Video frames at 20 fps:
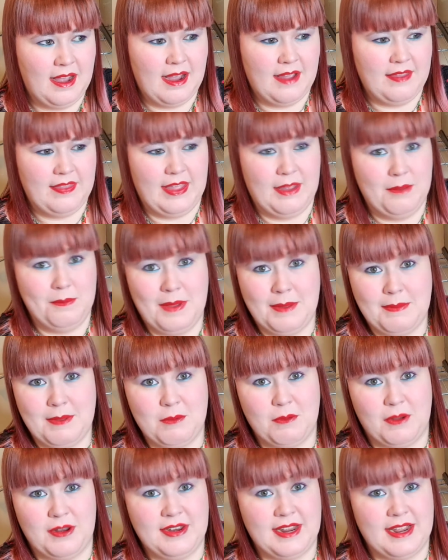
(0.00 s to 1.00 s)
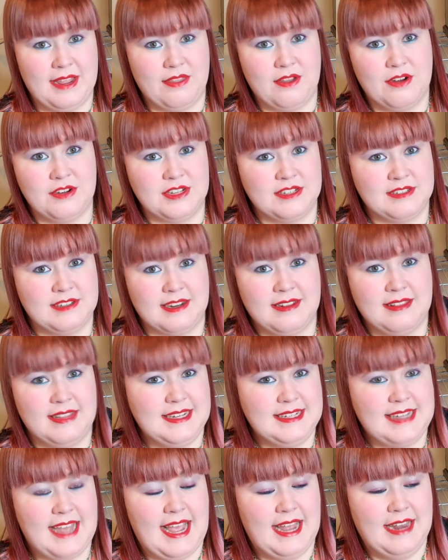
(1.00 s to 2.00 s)
And then maybe one day they're just suddenly
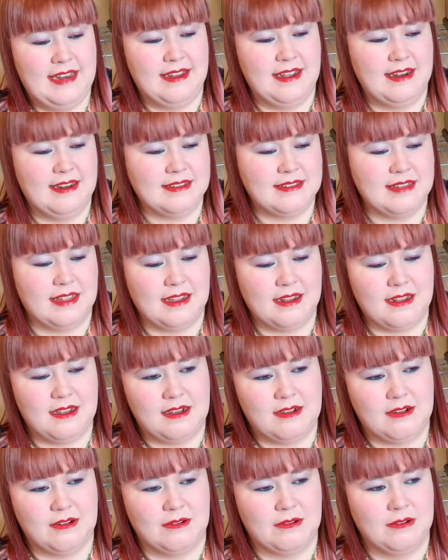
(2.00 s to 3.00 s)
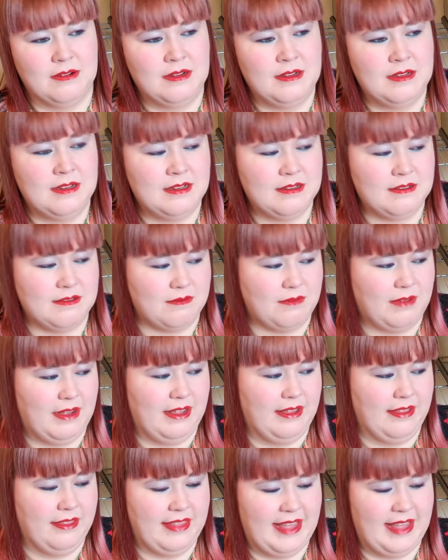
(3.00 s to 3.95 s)
dead and it's like, oh, well,